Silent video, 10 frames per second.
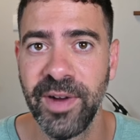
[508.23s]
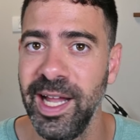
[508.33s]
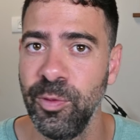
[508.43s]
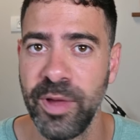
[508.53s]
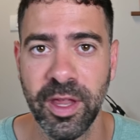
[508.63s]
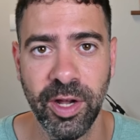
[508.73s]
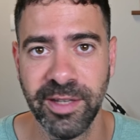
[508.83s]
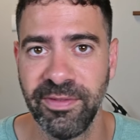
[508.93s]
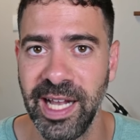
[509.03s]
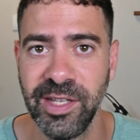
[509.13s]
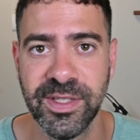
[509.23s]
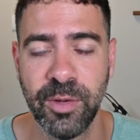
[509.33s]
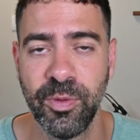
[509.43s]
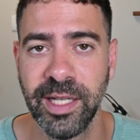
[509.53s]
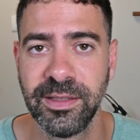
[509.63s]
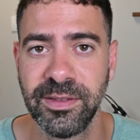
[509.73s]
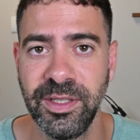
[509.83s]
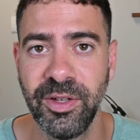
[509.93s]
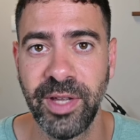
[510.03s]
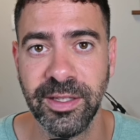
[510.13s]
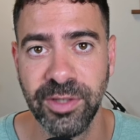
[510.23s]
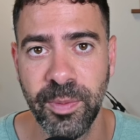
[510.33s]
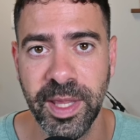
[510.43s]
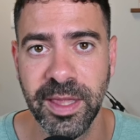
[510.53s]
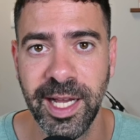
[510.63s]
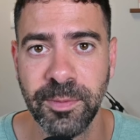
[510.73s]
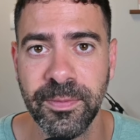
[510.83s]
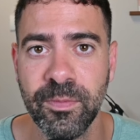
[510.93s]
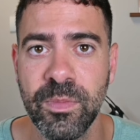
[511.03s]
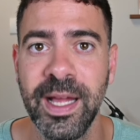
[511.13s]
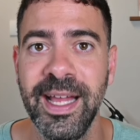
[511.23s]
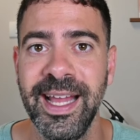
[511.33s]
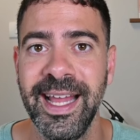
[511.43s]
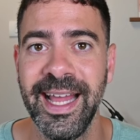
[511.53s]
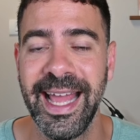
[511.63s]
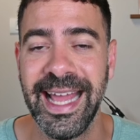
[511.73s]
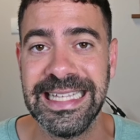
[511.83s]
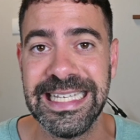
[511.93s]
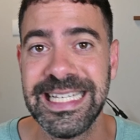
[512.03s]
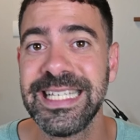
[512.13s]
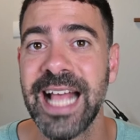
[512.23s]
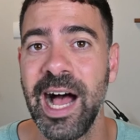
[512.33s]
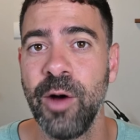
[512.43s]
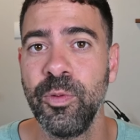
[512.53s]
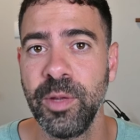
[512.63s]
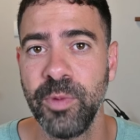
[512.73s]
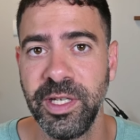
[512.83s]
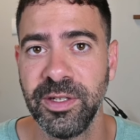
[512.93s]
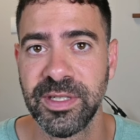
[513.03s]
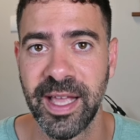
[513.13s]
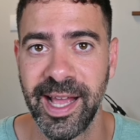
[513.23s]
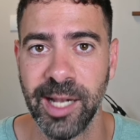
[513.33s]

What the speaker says: with all the values and what you can do with them. And this is how we would use Helm.